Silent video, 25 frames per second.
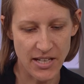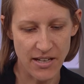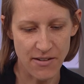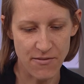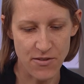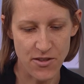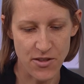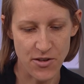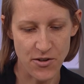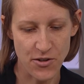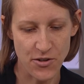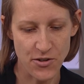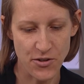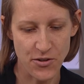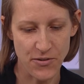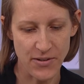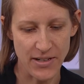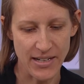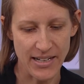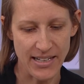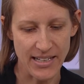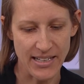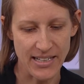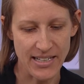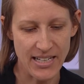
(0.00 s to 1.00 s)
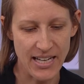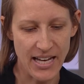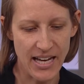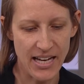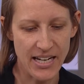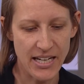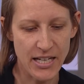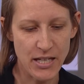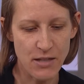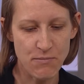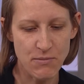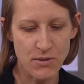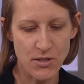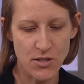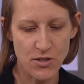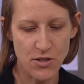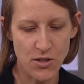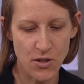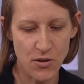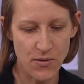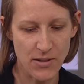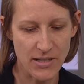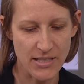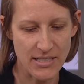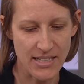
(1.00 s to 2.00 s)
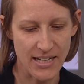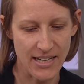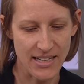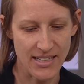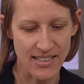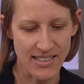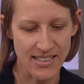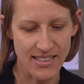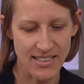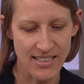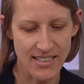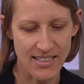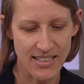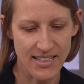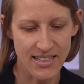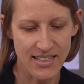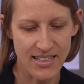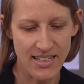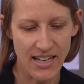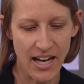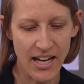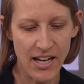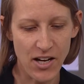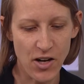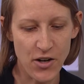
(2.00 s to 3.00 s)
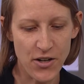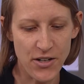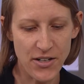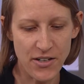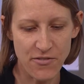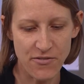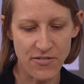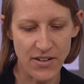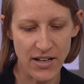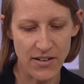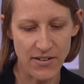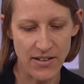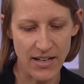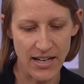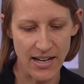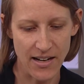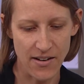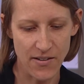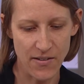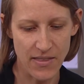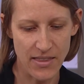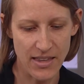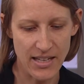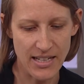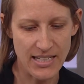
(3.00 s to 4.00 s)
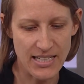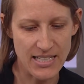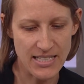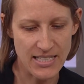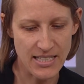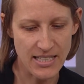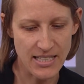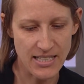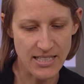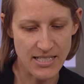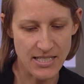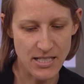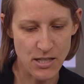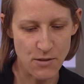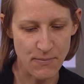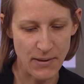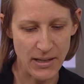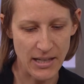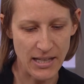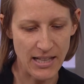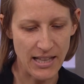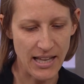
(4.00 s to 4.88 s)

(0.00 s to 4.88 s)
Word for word: day of third grade, and I am so excited. I already found out that Nadine is in my